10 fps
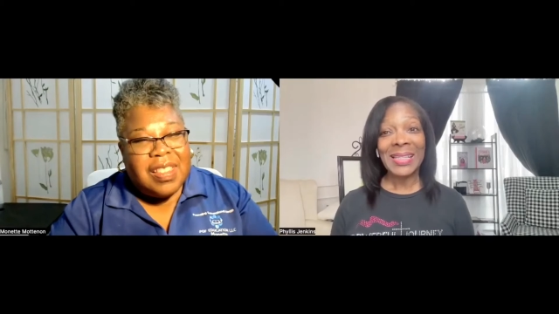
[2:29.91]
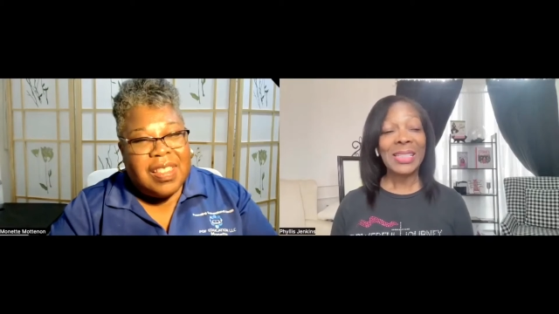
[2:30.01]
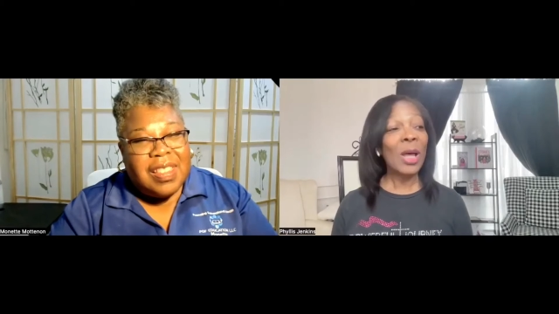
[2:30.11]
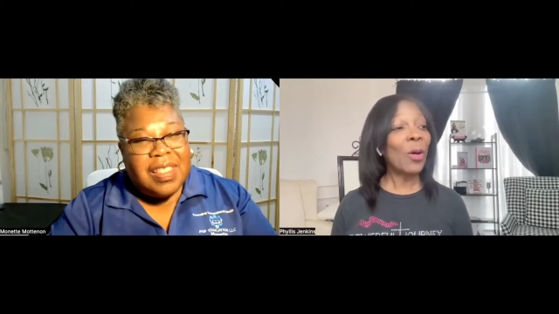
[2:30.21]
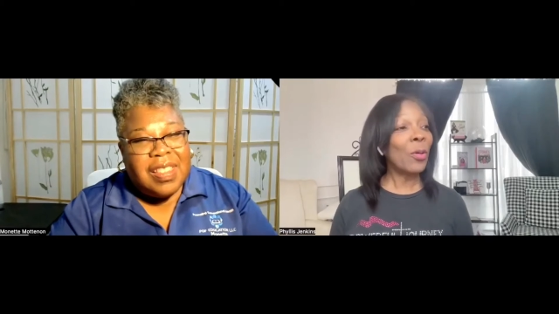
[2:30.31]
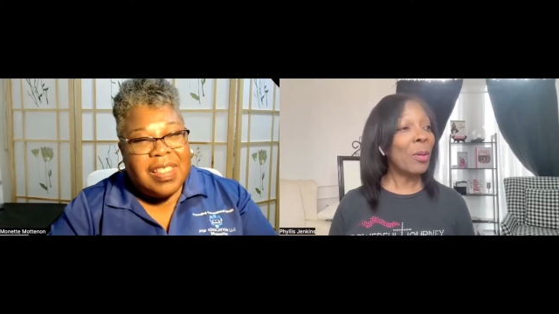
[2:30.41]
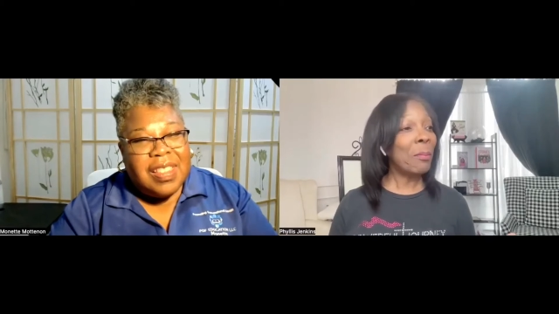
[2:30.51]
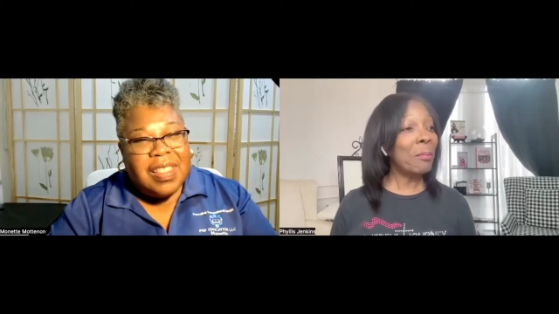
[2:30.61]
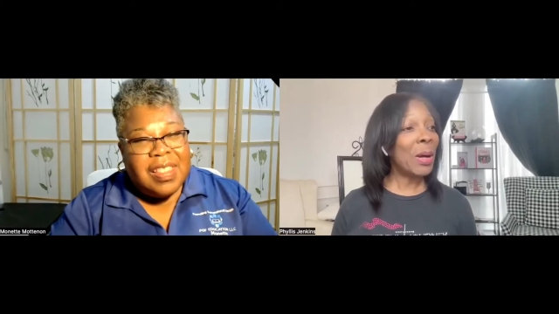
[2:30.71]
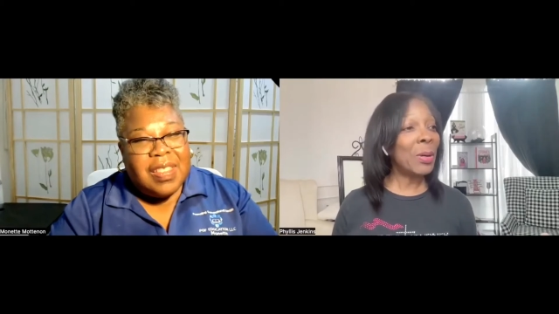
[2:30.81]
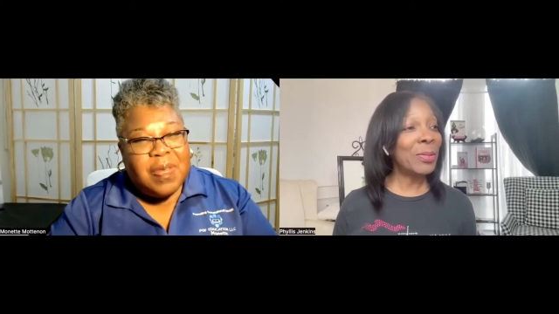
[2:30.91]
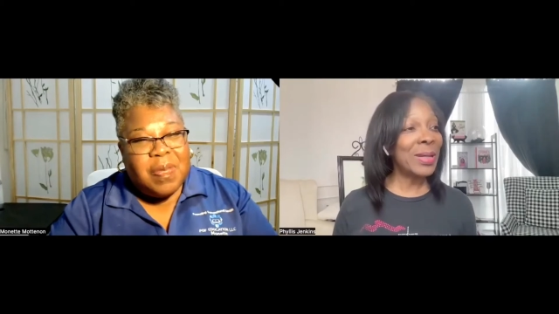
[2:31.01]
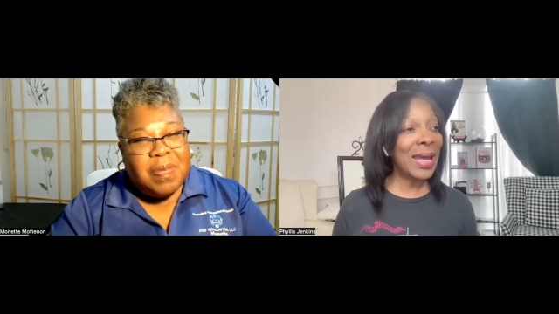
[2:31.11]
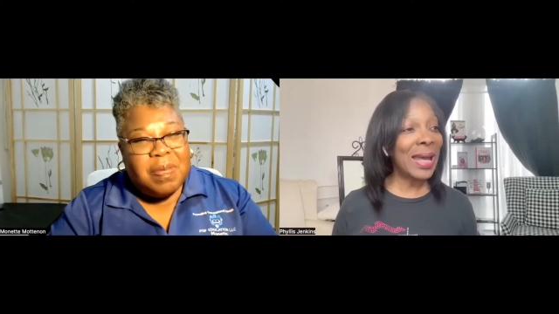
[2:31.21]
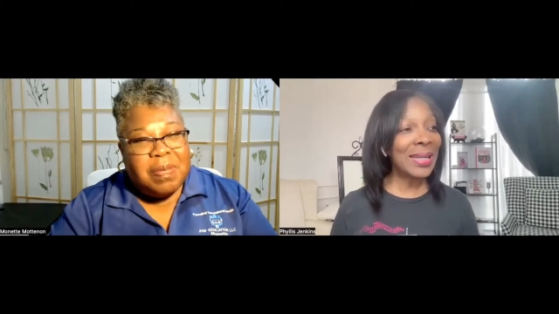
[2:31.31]
Speaker 1: So,
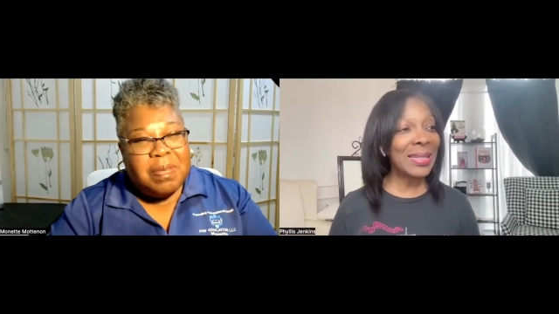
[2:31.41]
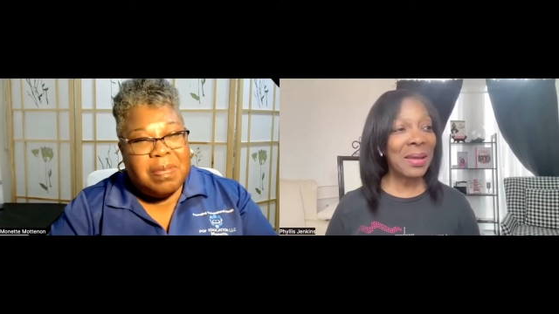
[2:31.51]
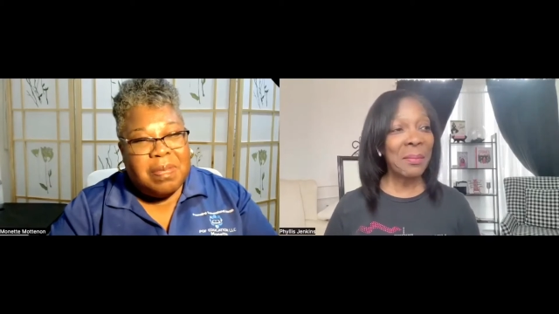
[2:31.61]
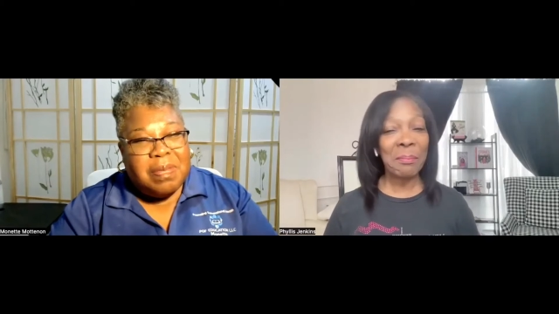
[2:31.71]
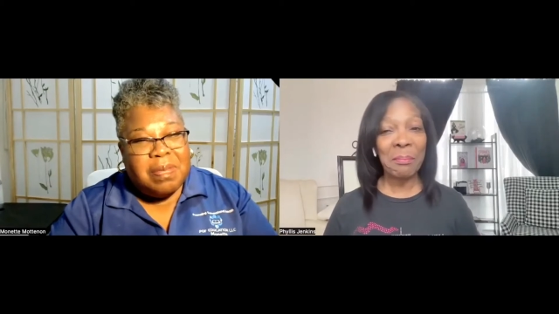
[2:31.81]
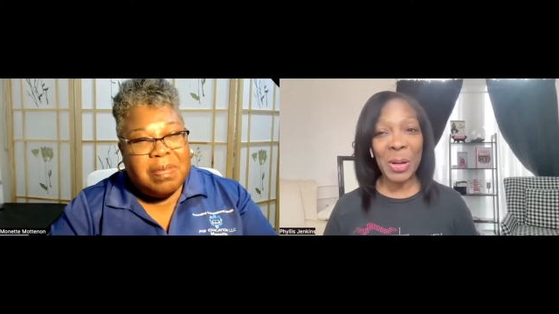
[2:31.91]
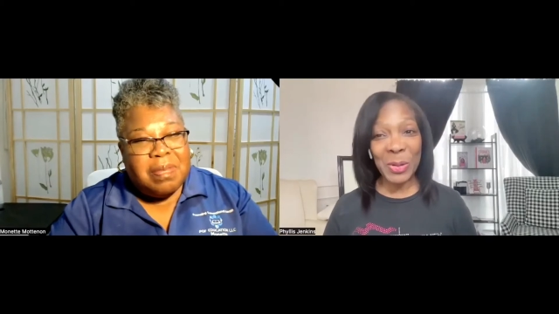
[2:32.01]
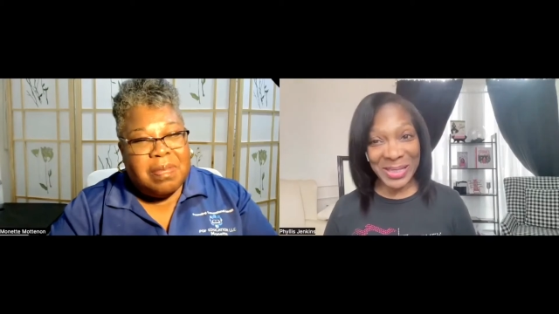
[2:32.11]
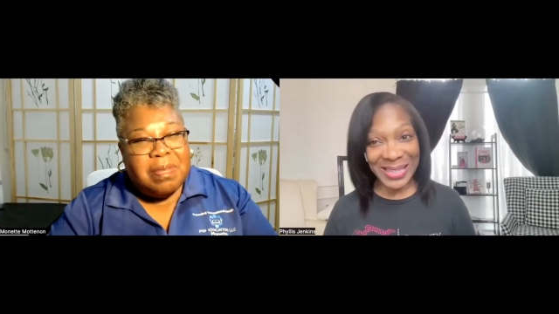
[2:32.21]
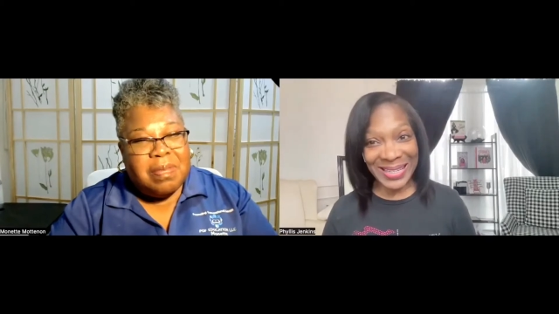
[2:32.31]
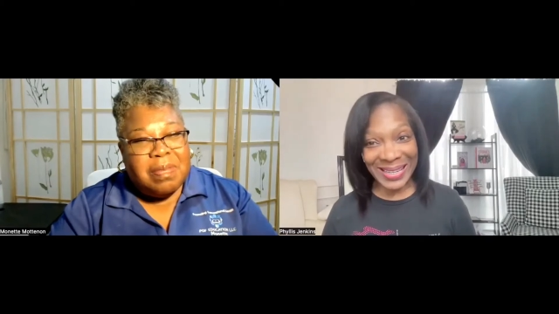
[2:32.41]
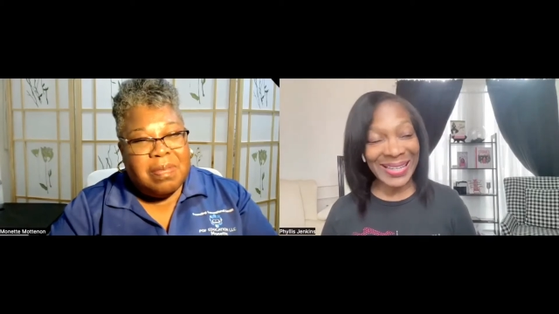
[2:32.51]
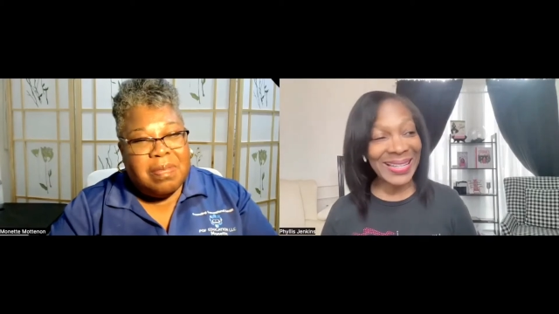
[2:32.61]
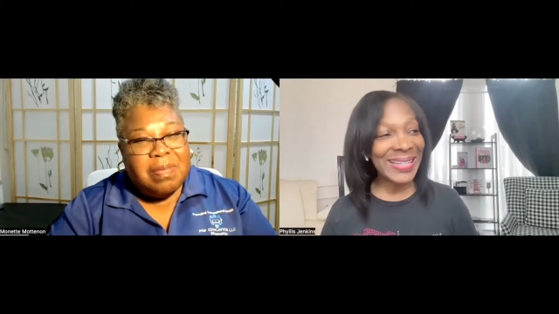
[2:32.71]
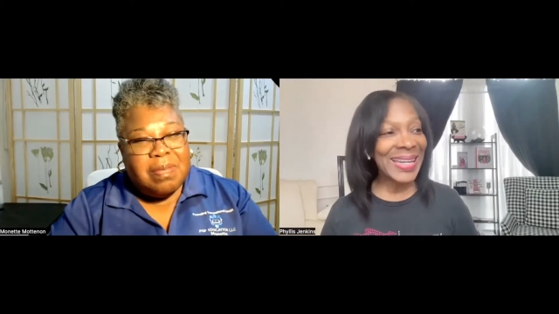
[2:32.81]
Monette
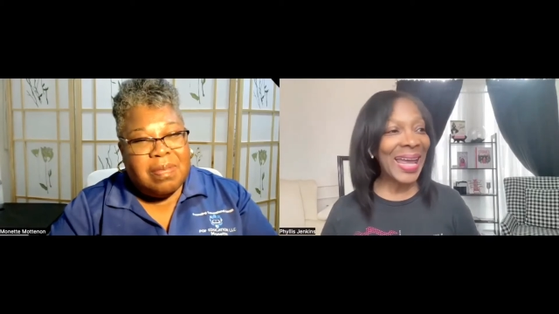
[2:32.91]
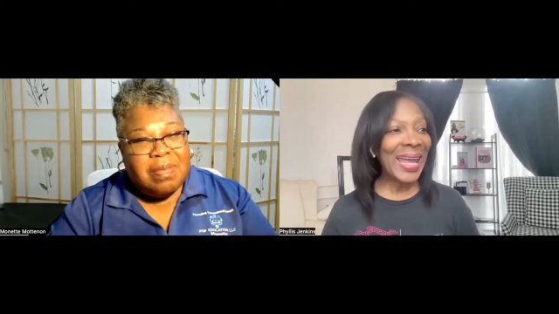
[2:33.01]
Mottenon,